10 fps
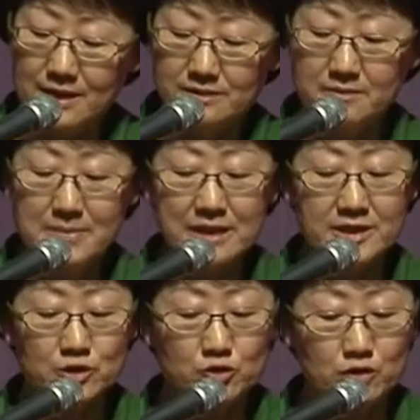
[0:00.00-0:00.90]
The
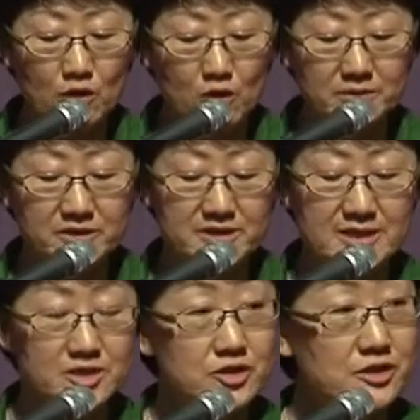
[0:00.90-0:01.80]
magnitude of the
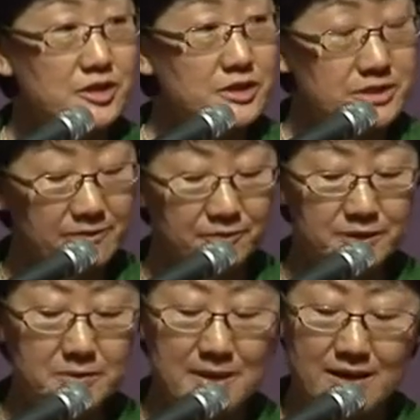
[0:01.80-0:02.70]
disasters
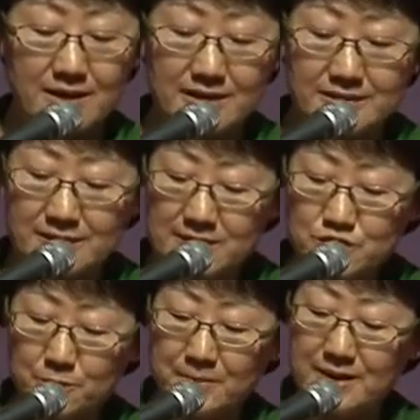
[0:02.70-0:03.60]
suffered by
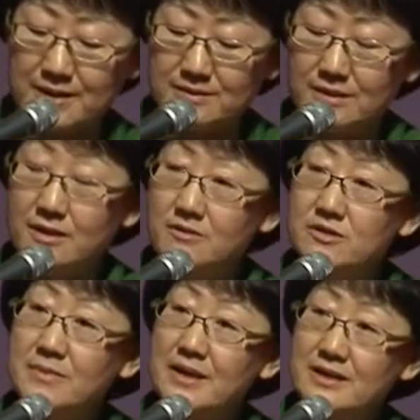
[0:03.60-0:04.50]
Japan
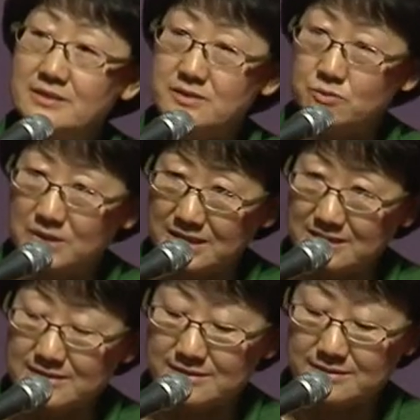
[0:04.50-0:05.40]
remains with
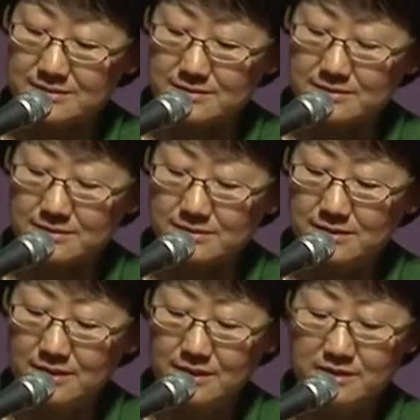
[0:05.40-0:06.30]
us,
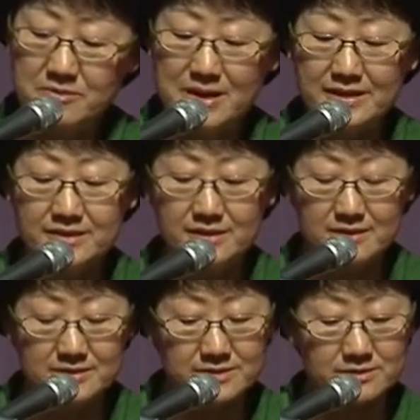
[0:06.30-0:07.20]
reminding
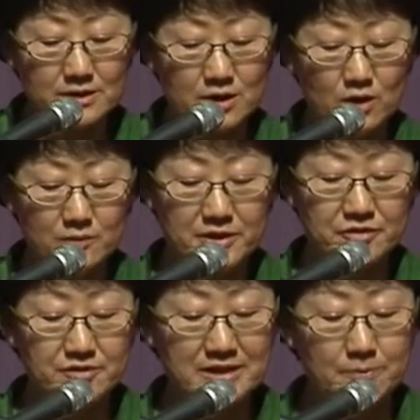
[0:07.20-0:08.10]
us of the
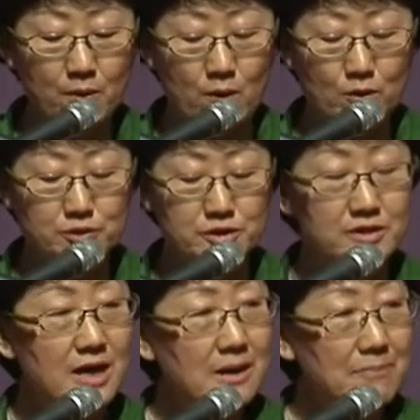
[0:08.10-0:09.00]
threat posed
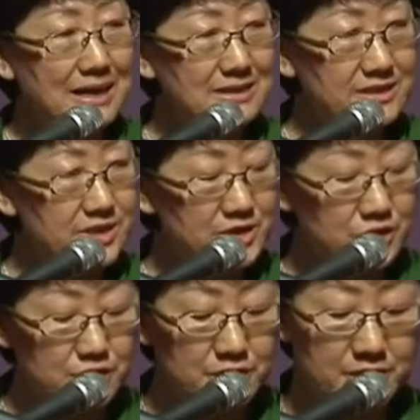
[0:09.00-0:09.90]
by
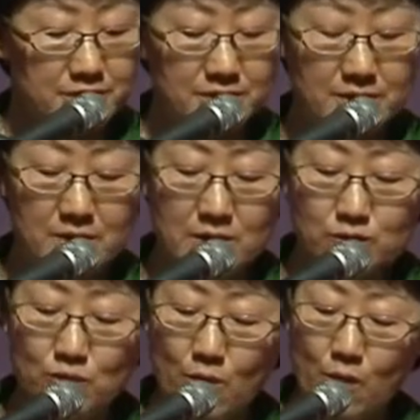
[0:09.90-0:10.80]
disaster
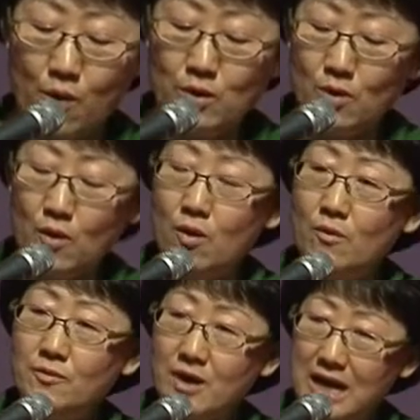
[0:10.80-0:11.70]
to all
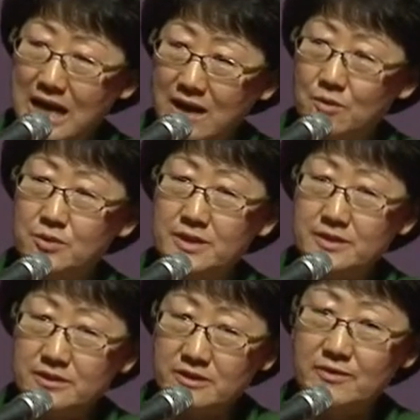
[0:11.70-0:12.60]
of our
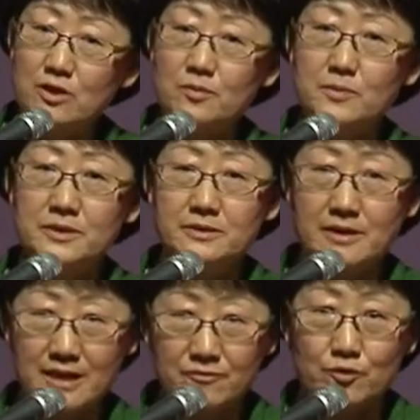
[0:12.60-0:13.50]
development
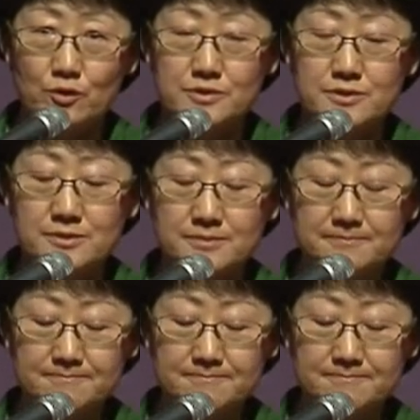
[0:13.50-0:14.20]
efforts.